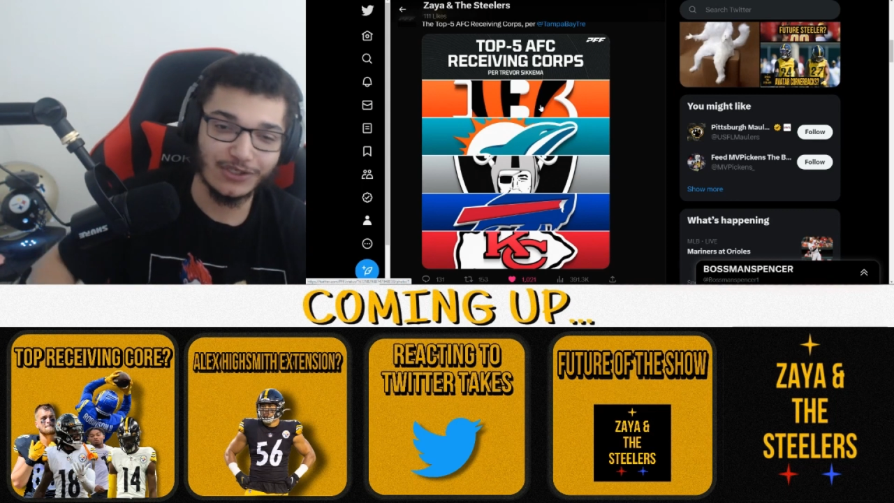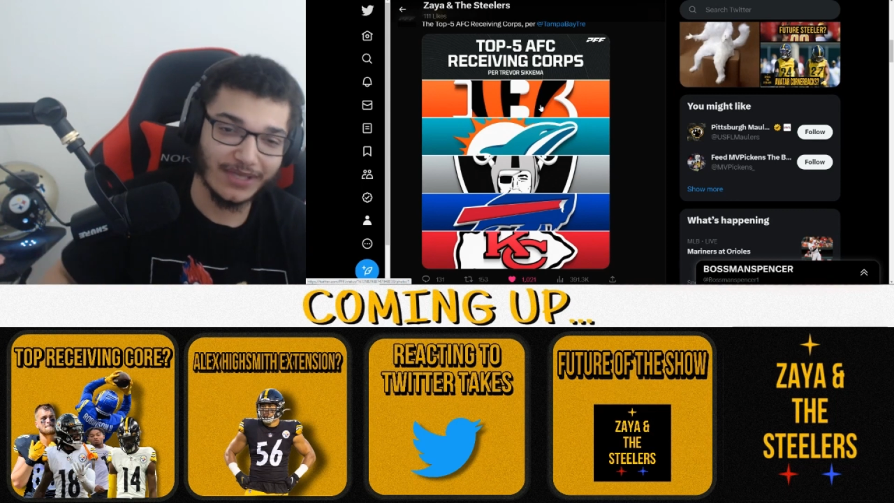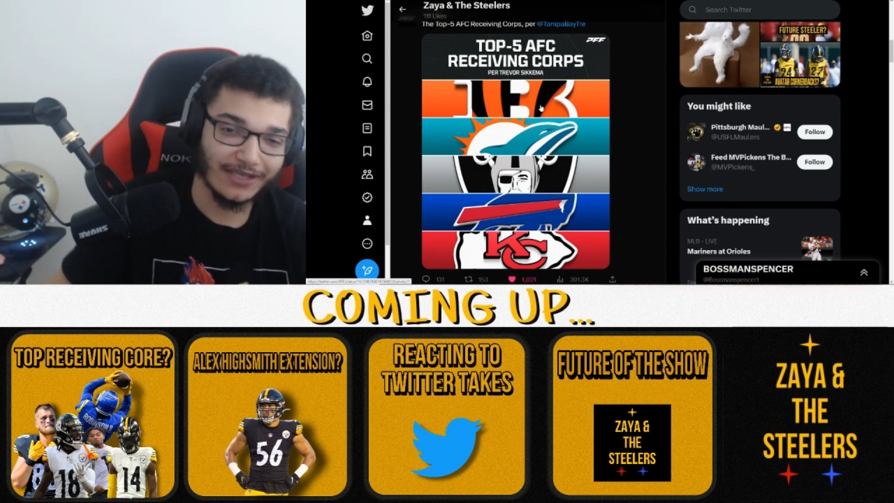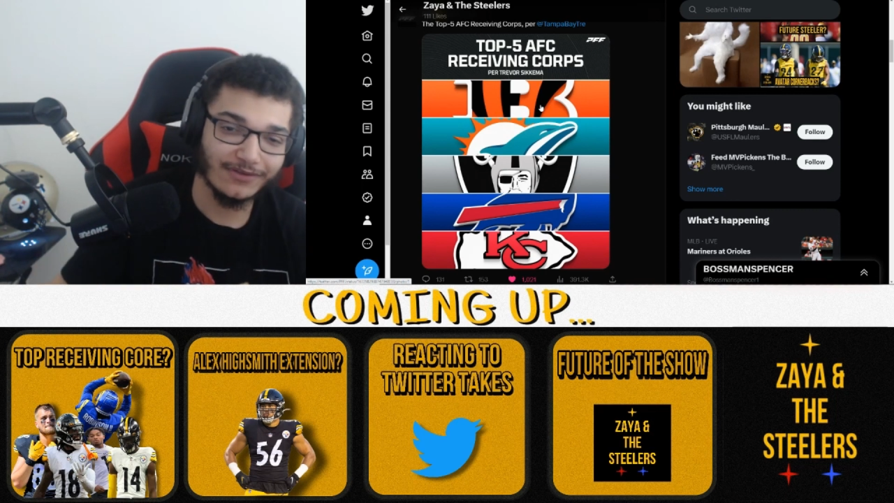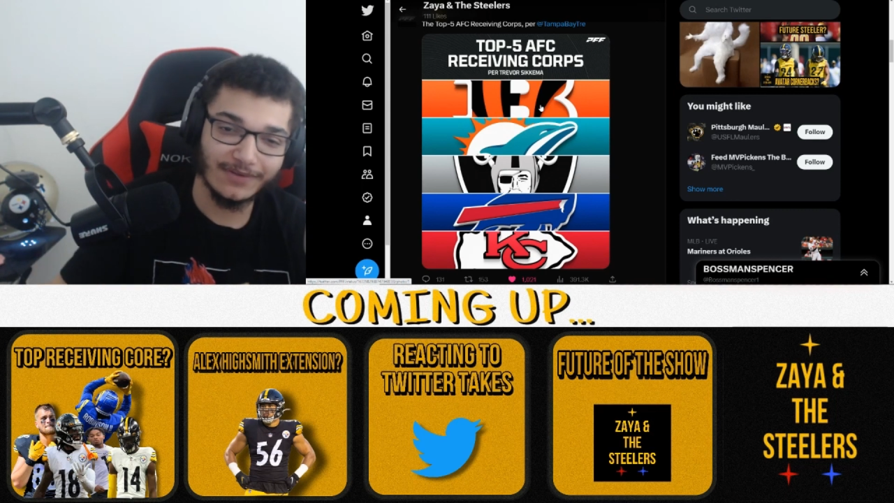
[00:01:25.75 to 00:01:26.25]

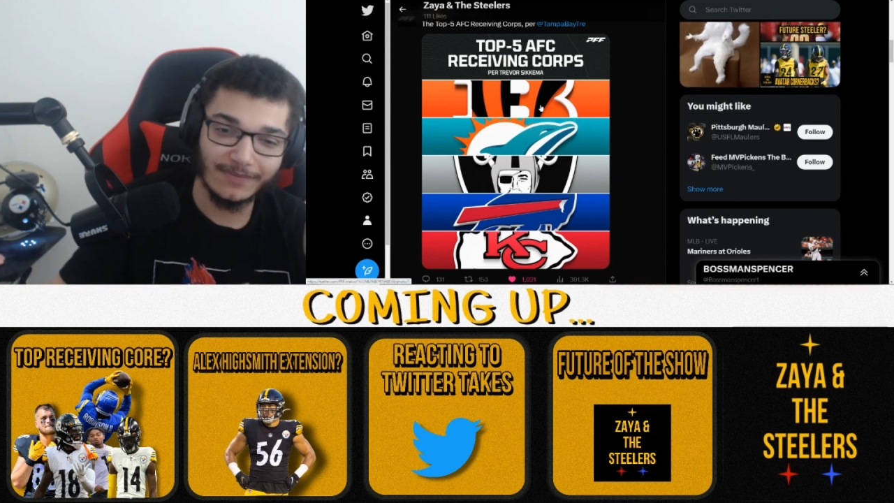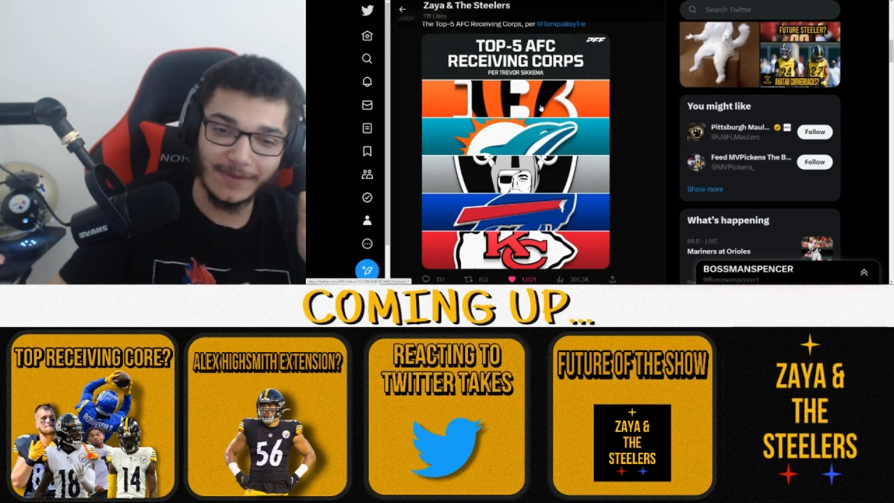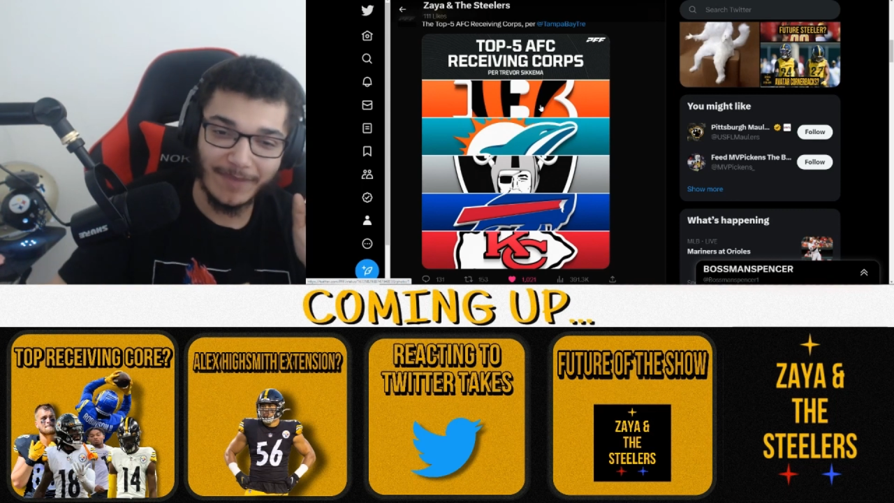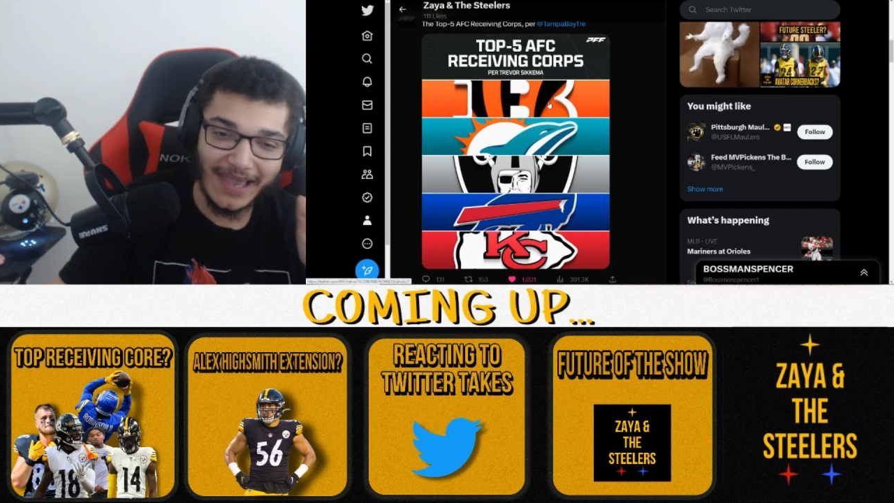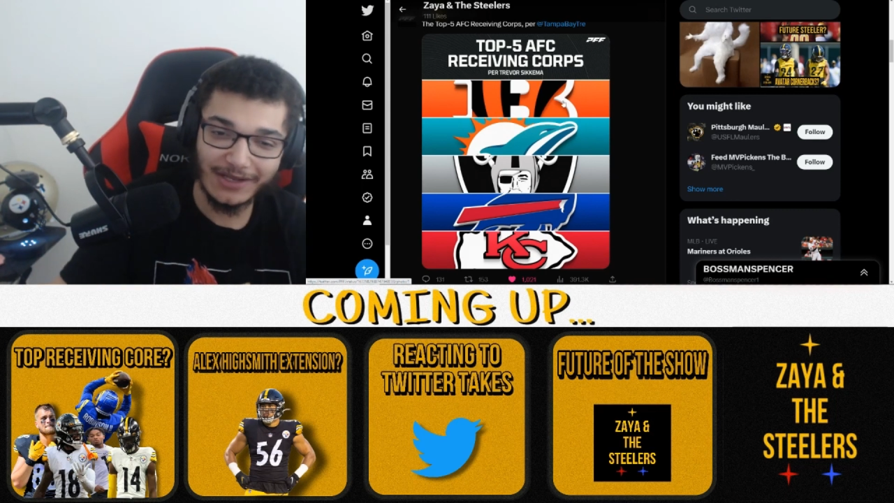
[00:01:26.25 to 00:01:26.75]
okay, the
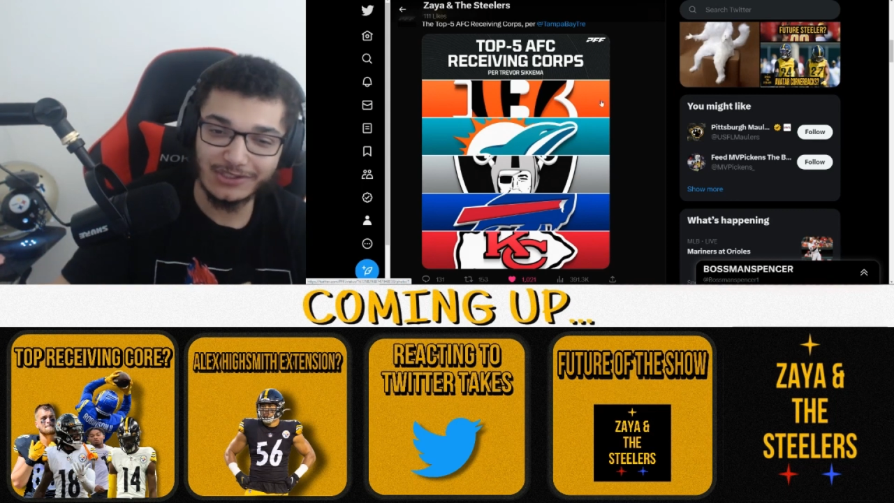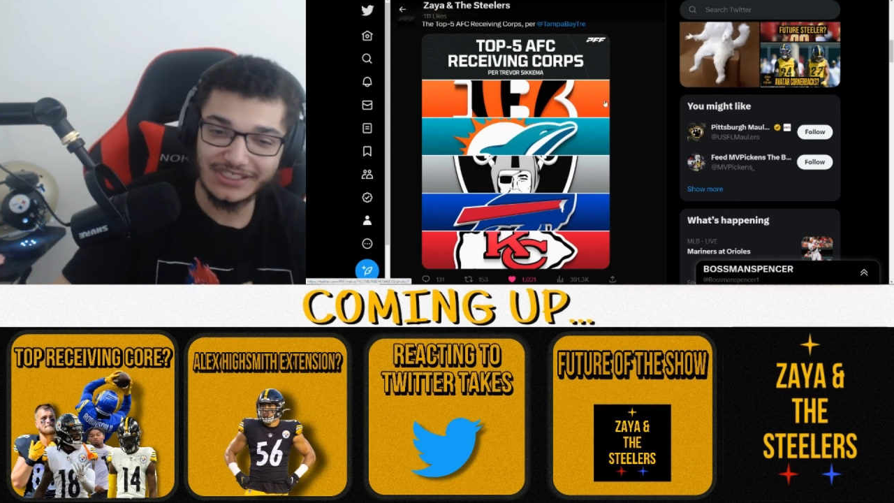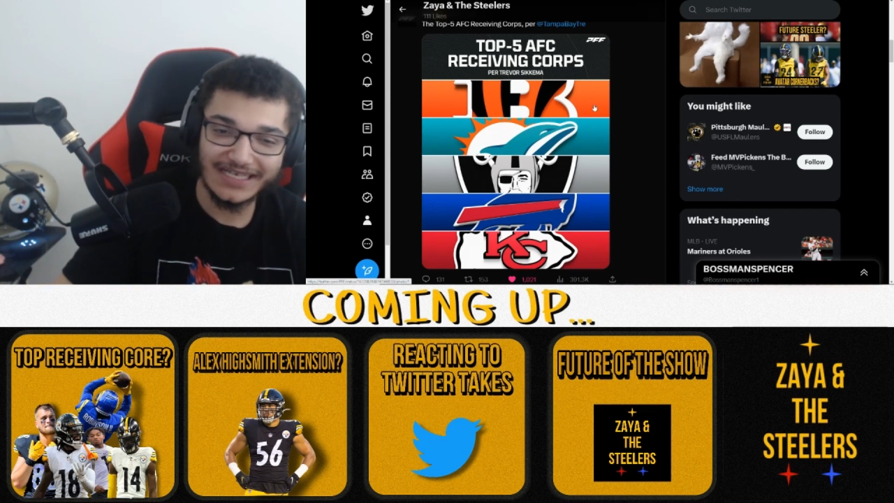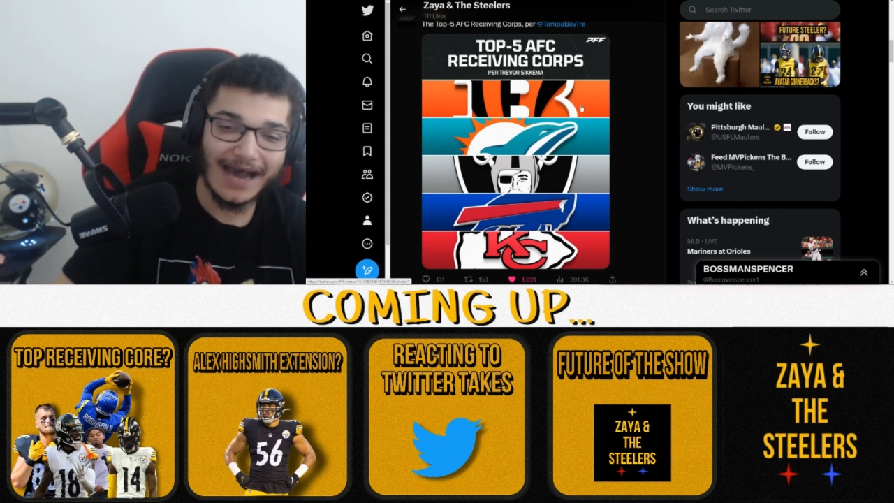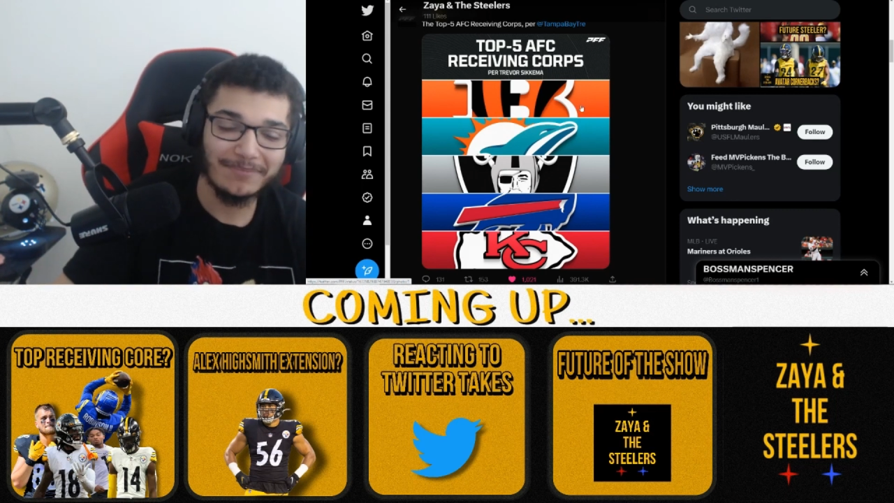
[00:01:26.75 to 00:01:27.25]
Bengals,
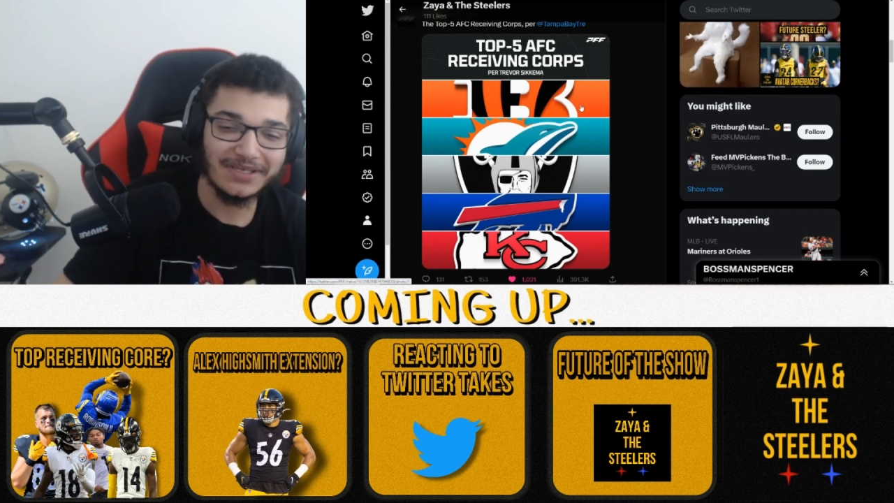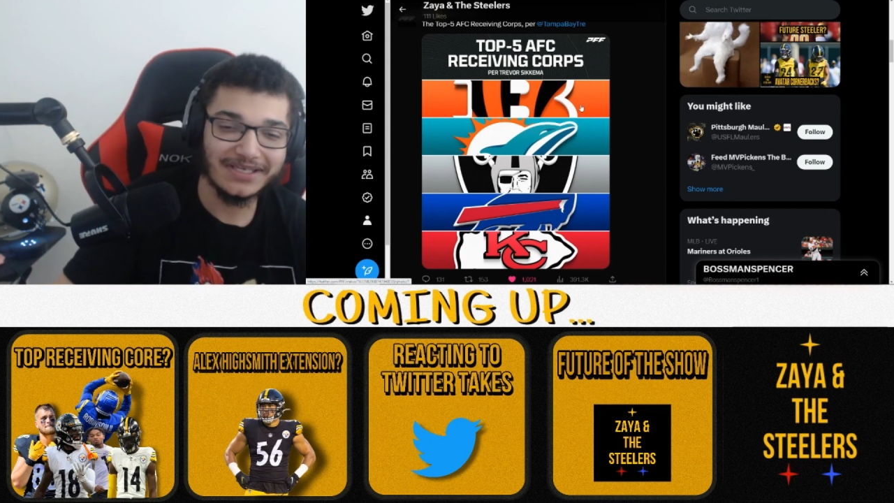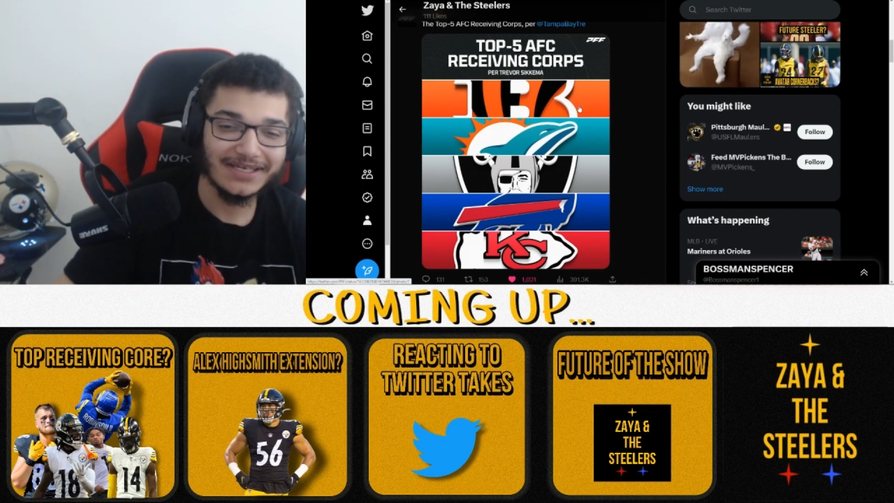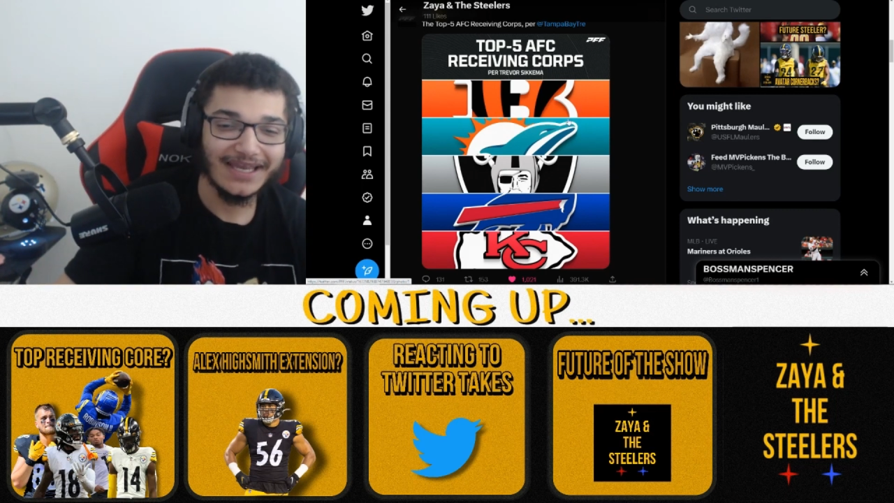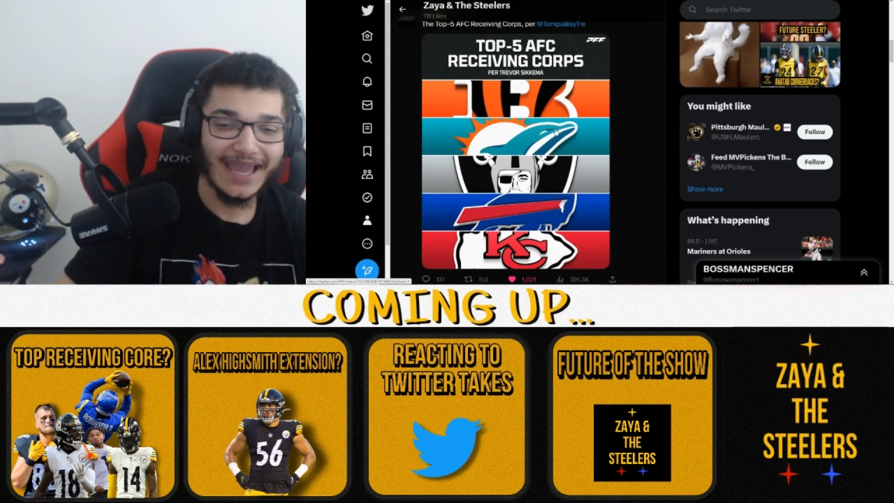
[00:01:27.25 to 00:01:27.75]
you got me,